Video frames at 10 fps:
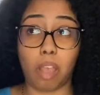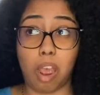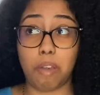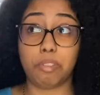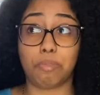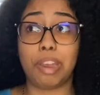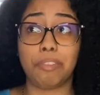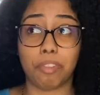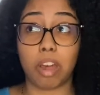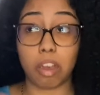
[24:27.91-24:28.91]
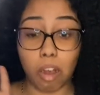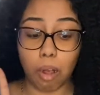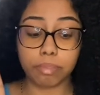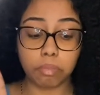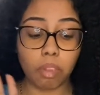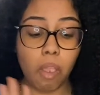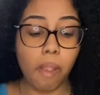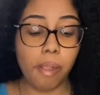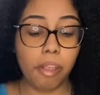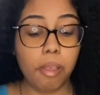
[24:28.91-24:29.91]
I was waiting for that call,
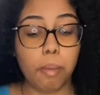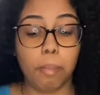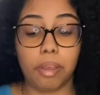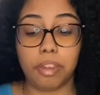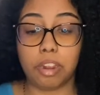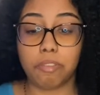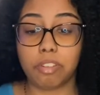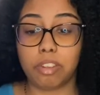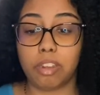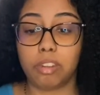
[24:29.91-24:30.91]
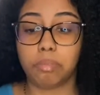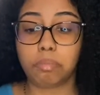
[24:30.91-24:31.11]
but he never did."